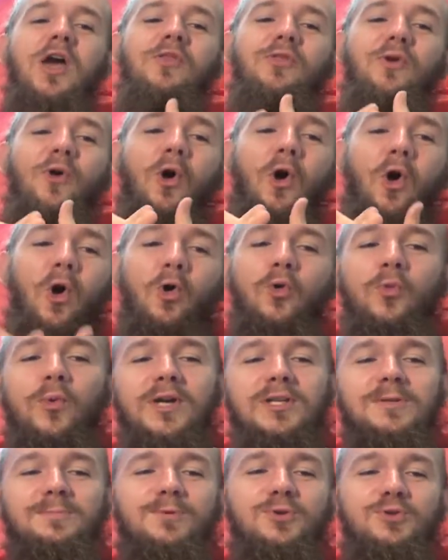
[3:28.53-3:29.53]
They're
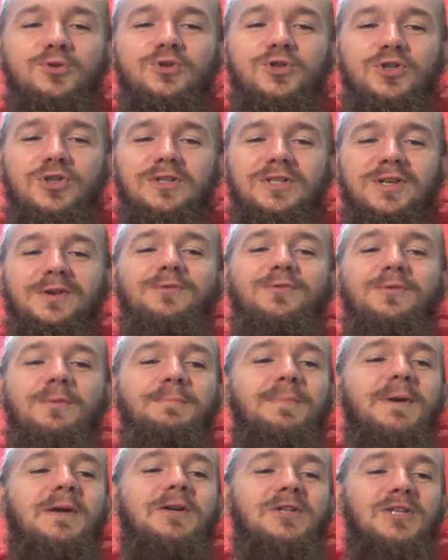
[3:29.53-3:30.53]
always producing
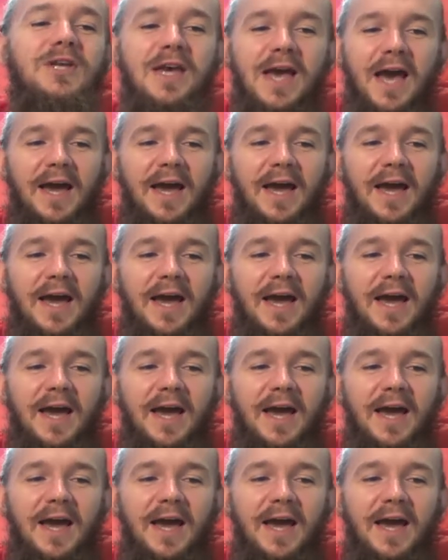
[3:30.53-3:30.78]
different beers,